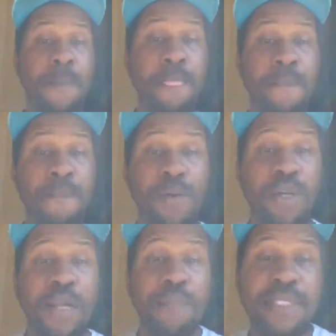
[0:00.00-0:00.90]
yeah,
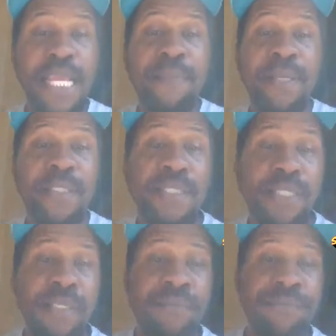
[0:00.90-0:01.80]
with that being
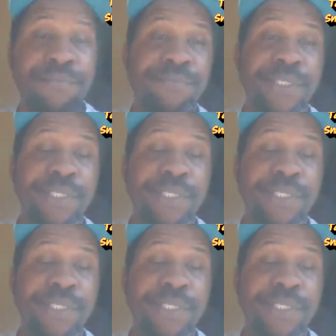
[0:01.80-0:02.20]
said,